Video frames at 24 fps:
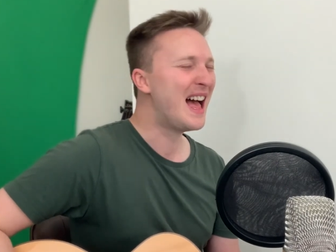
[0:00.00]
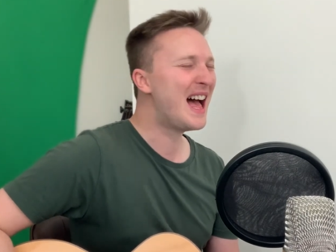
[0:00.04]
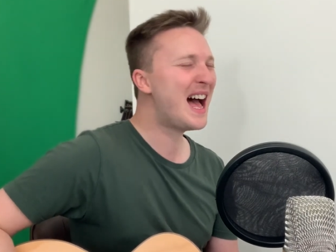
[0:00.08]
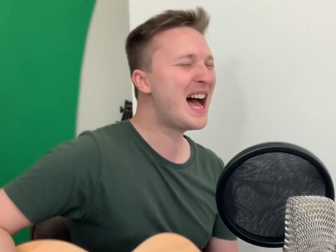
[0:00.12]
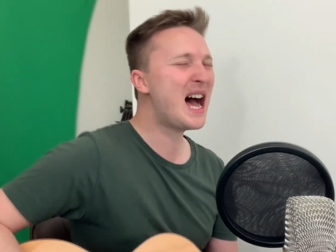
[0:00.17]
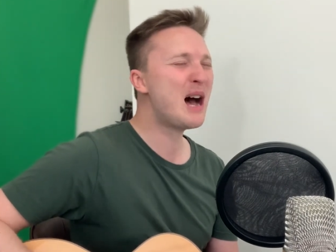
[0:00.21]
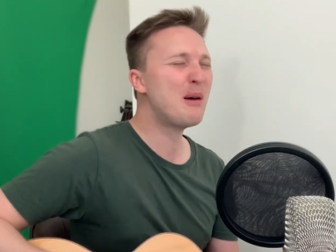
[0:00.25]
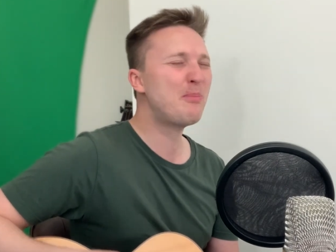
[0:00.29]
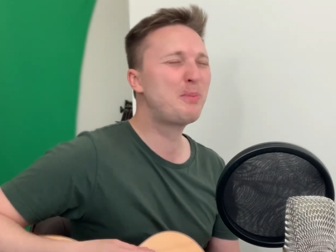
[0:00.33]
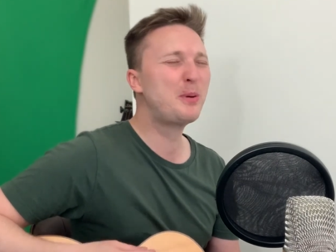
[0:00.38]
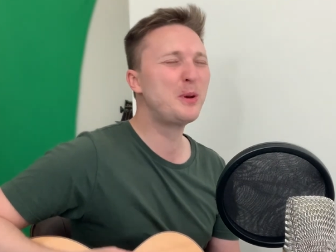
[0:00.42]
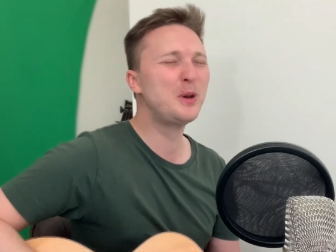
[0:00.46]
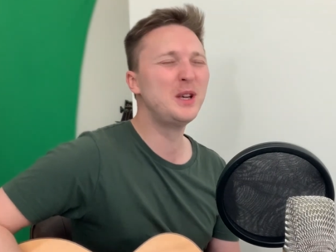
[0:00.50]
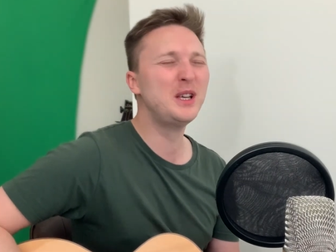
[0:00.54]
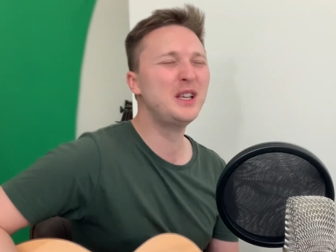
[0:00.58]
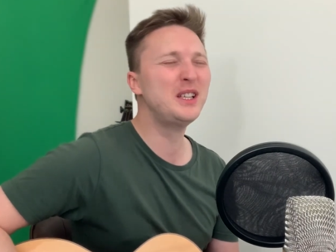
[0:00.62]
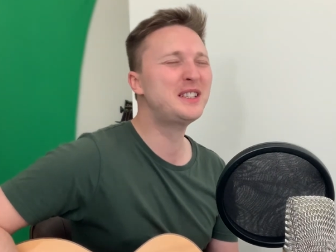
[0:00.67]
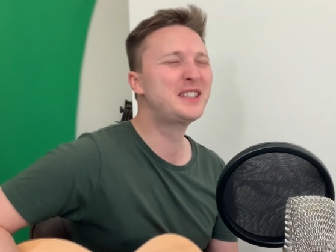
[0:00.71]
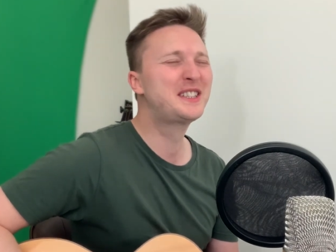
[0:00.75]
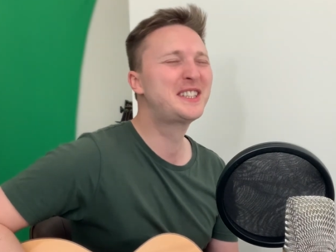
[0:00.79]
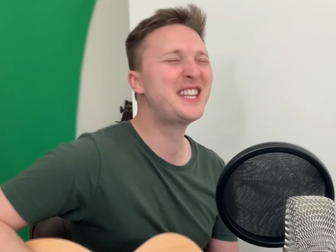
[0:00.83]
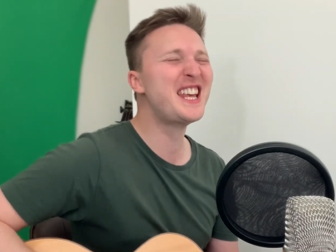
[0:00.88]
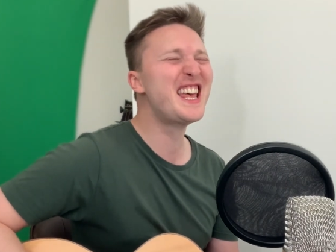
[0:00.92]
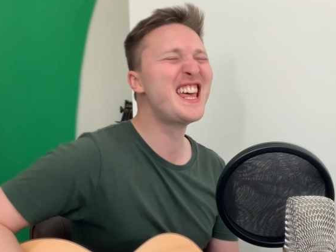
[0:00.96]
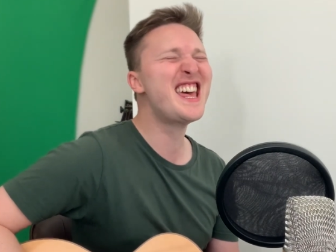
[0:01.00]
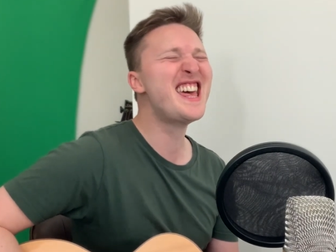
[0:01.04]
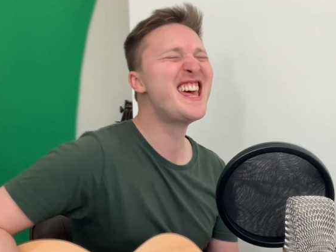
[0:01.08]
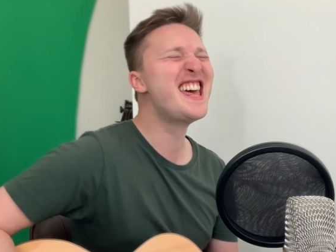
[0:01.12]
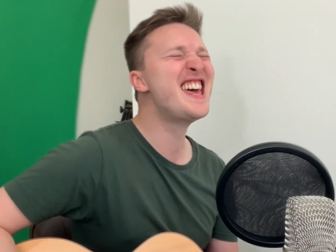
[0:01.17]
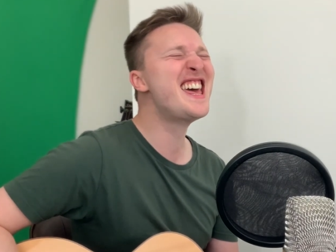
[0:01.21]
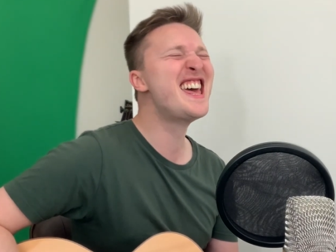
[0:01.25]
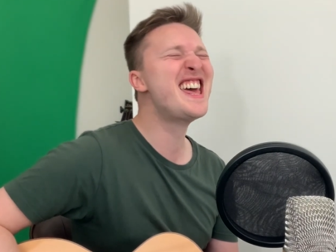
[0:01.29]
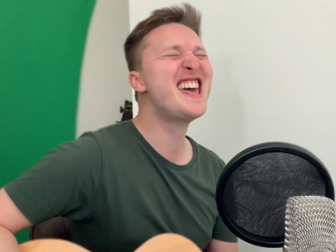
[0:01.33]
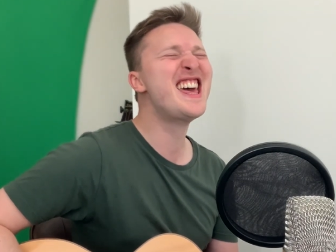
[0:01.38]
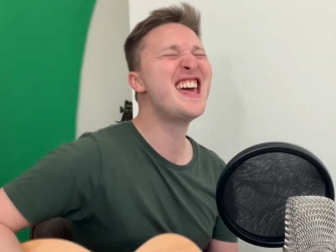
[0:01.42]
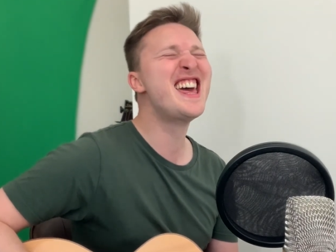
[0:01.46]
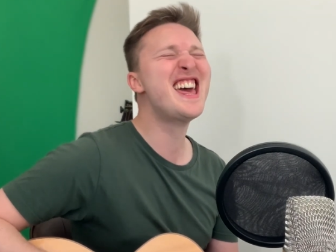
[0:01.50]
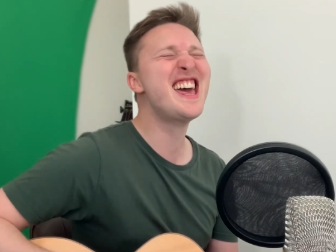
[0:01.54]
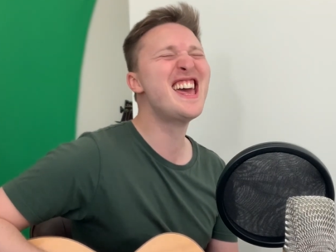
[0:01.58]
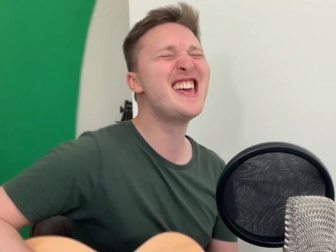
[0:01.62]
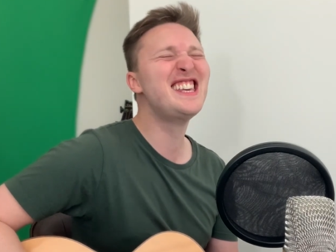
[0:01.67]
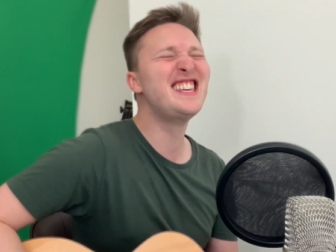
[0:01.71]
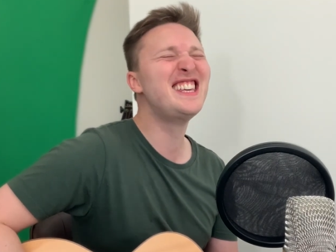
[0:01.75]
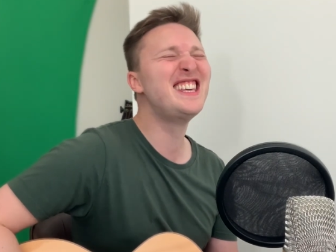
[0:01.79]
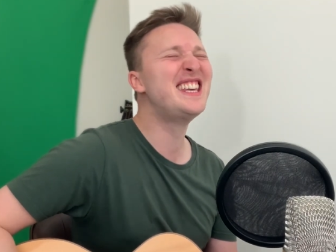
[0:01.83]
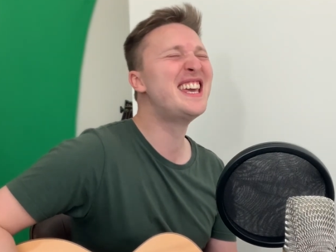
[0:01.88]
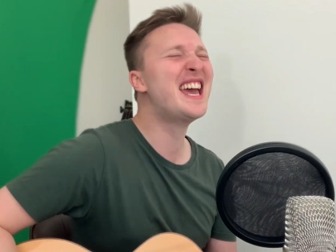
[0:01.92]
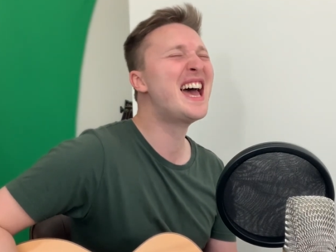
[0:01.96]
happy
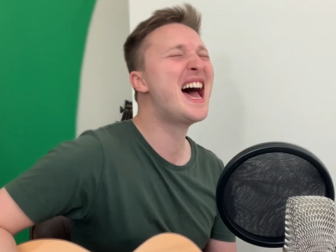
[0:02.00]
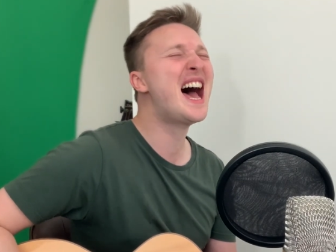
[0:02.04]
day,